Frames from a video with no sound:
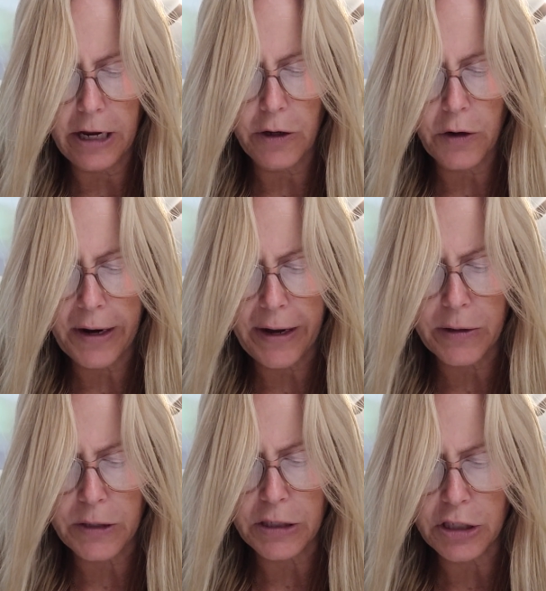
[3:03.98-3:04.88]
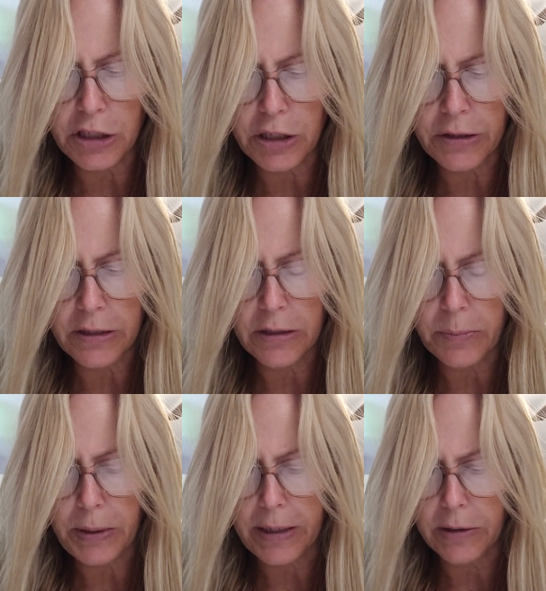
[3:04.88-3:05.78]
and your houses turned into
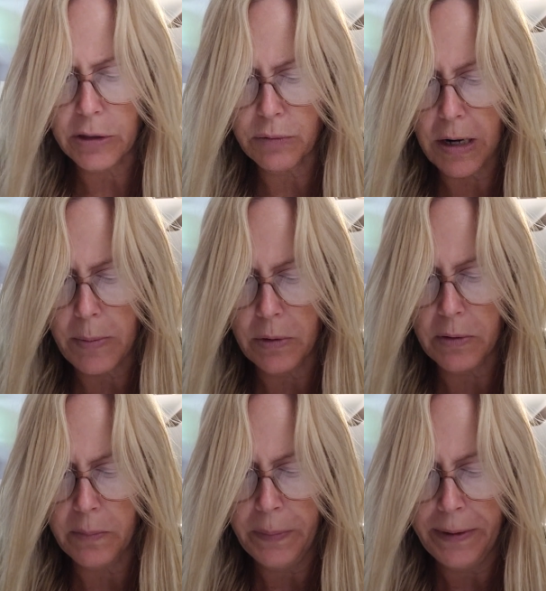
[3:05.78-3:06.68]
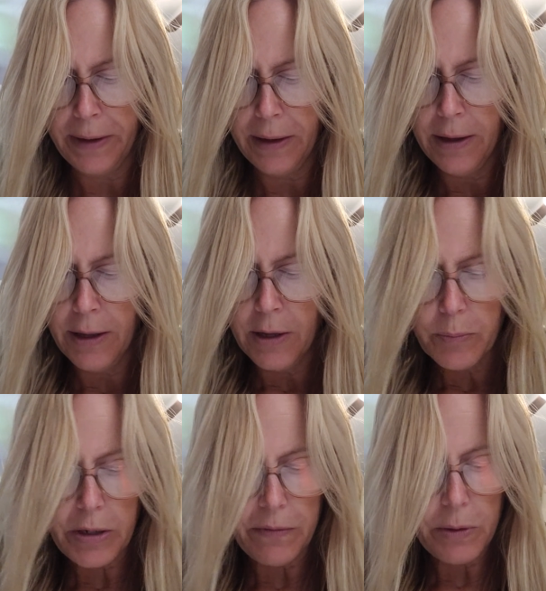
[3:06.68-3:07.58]
piles of rubble.
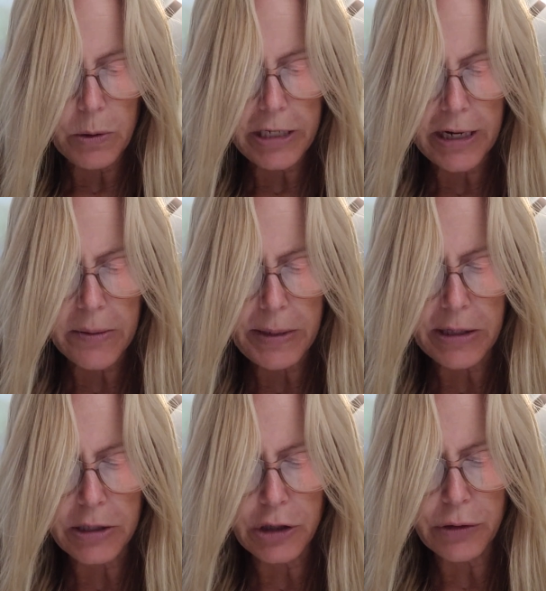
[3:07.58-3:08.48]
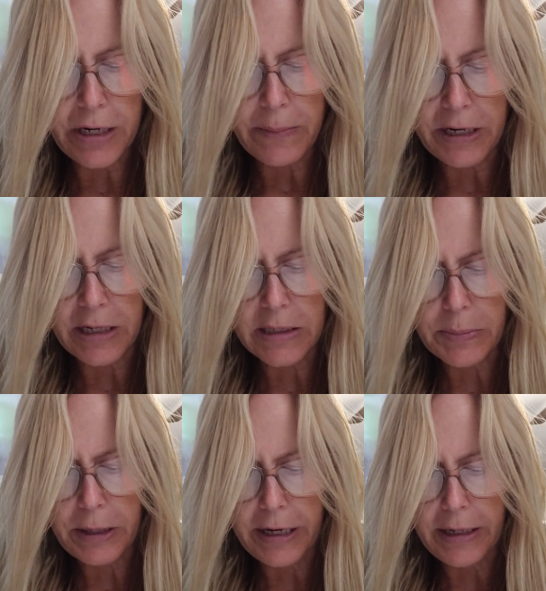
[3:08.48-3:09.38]
But if you tell me the dream and
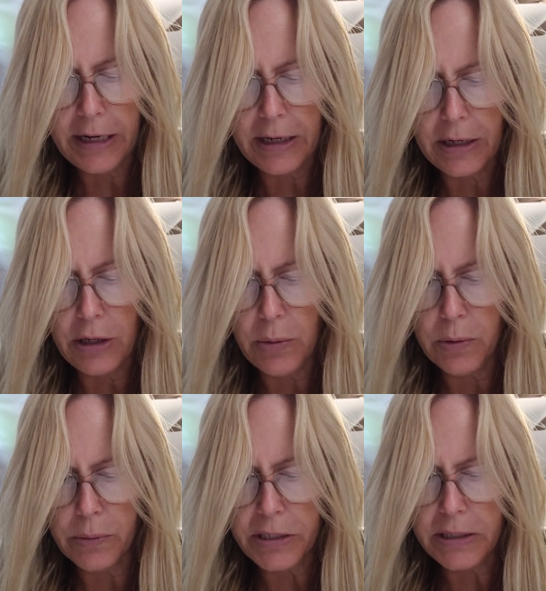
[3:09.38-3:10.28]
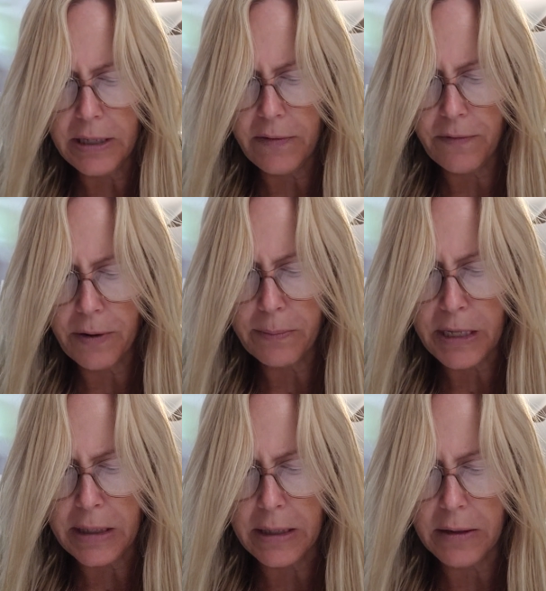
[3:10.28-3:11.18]
explain it, you will receive from
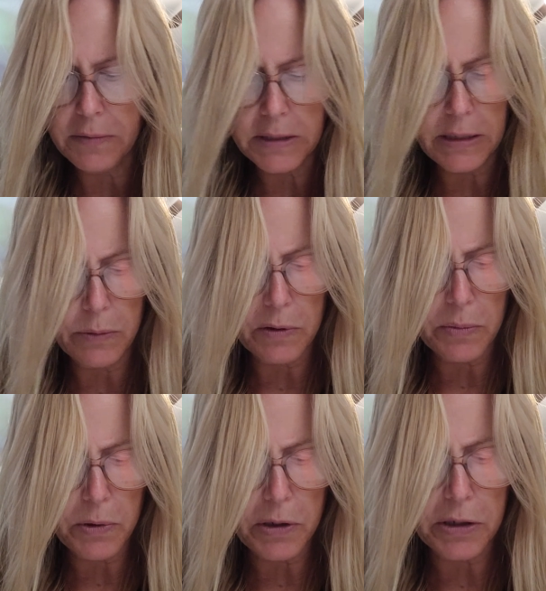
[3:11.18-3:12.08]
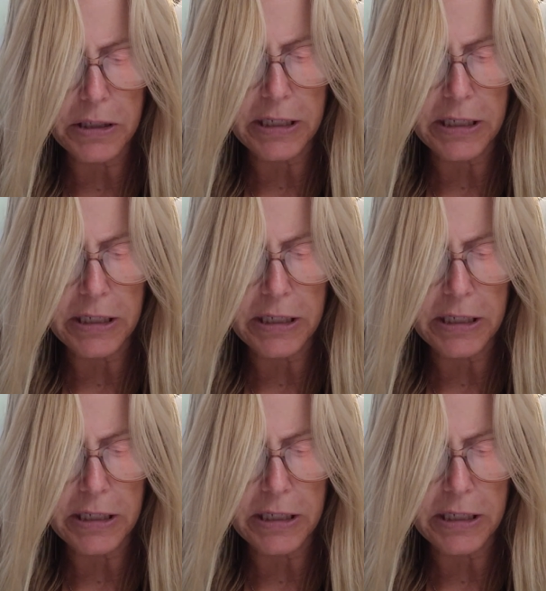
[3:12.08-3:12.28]
me gifts and rewards